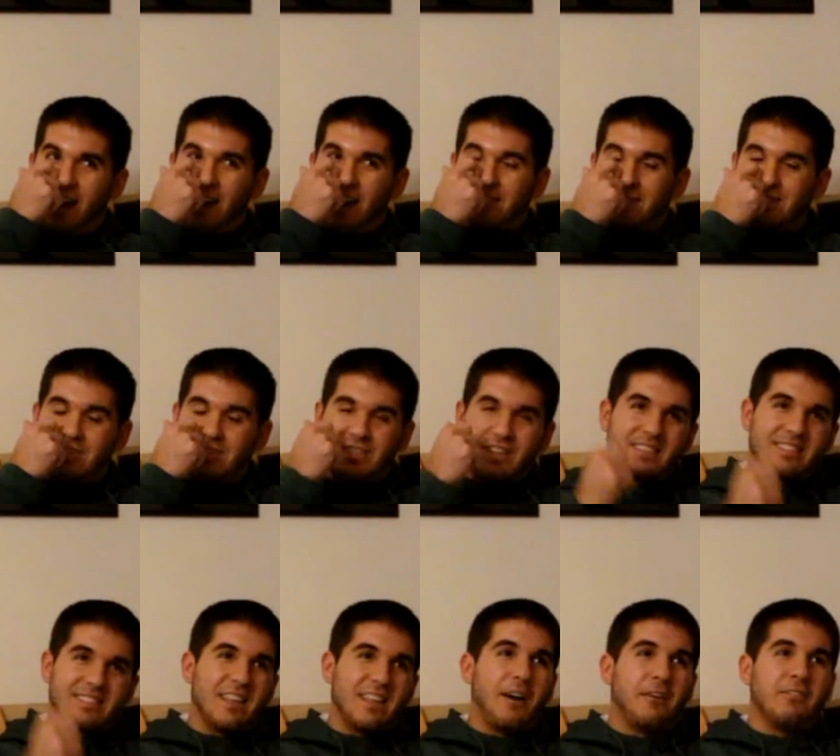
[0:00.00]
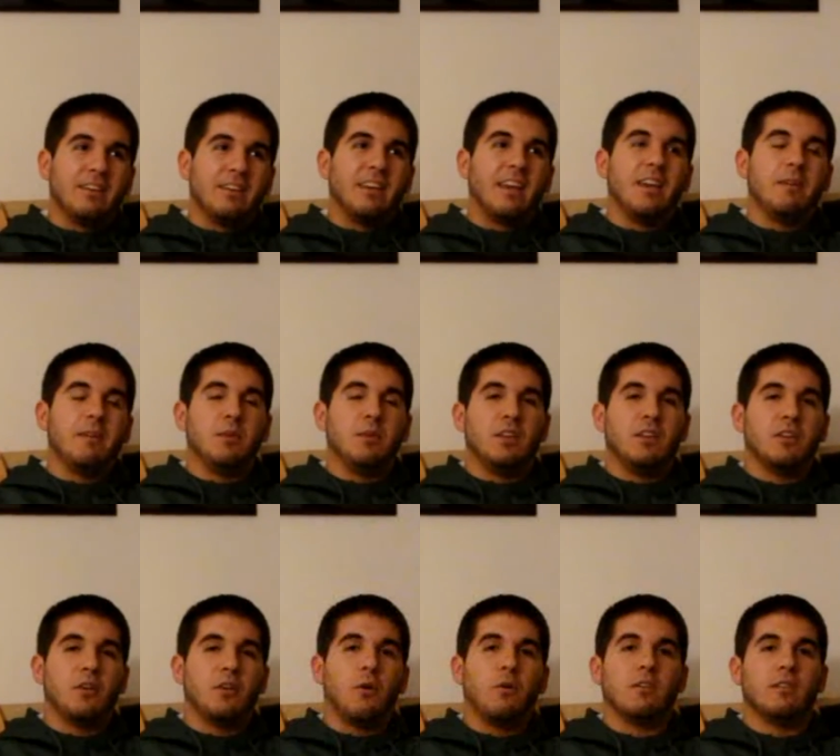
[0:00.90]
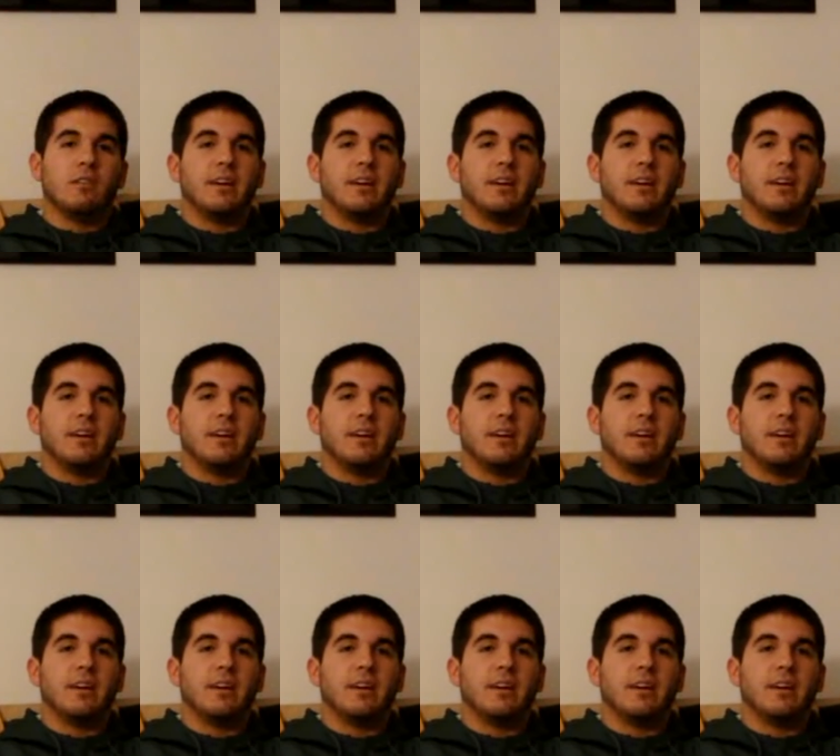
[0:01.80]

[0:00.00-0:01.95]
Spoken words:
After the Jets-Dolphin game, you go on a